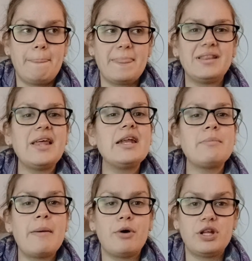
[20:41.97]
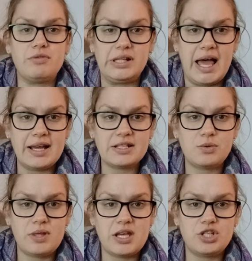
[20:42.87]
letting my body relax
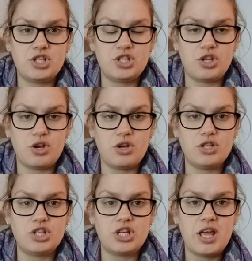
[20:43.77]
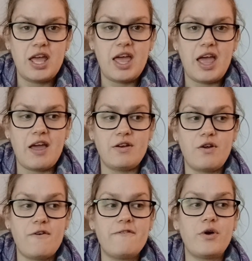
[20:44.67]
with each surge and
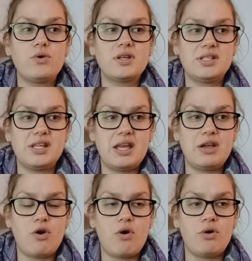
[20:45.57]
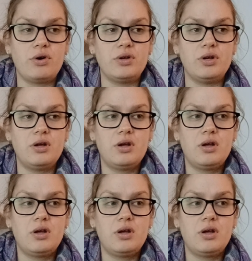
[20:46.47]
focusing on